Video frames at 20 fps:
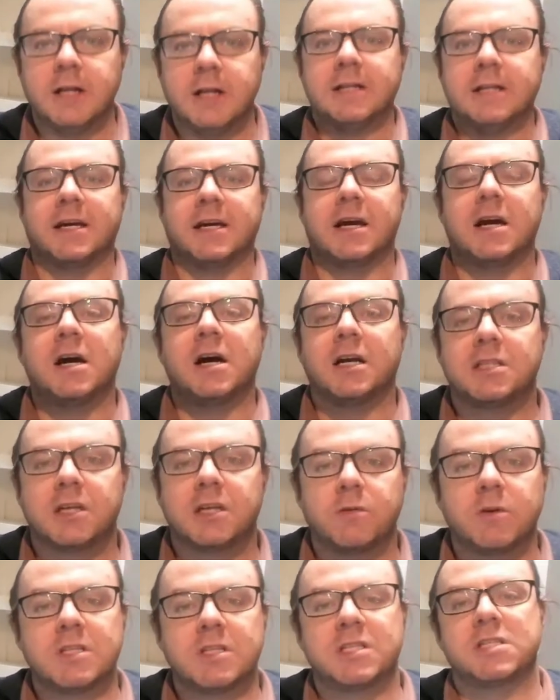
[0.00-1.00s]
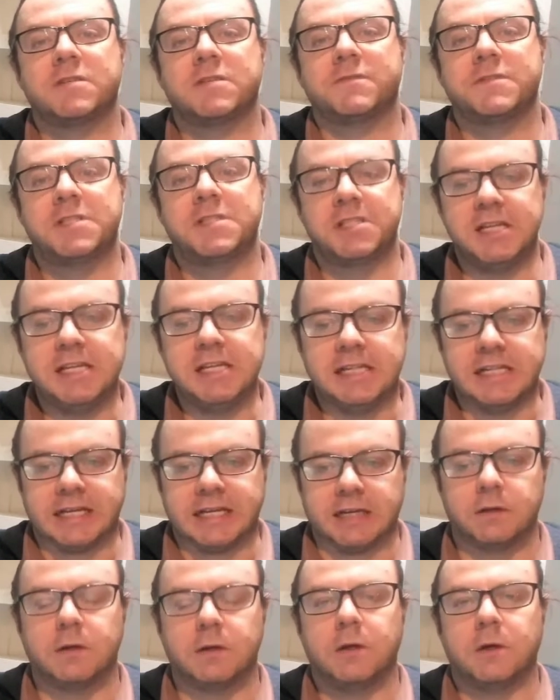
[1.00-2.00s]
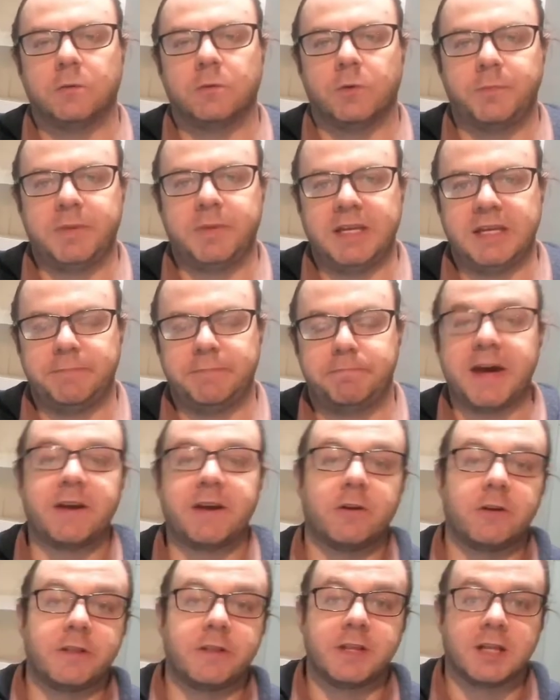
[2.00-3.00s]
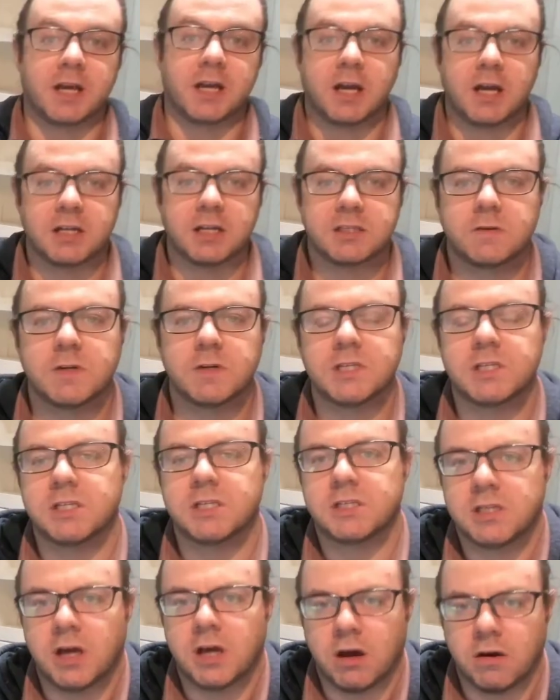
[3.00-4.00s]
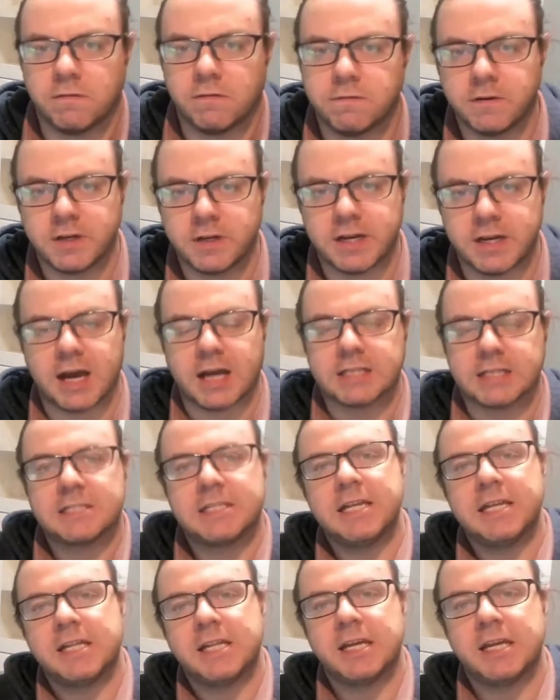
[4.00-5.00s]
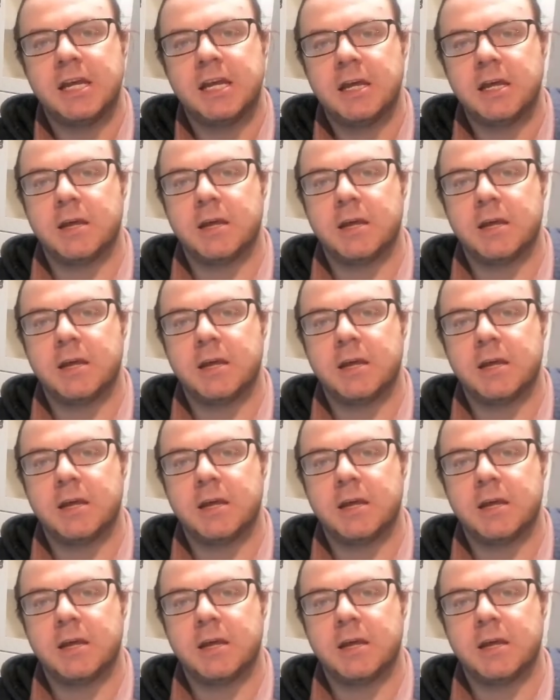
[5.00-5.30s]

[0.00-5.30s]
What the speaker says: the consequences of stealing would be better than the consequences of not stealing,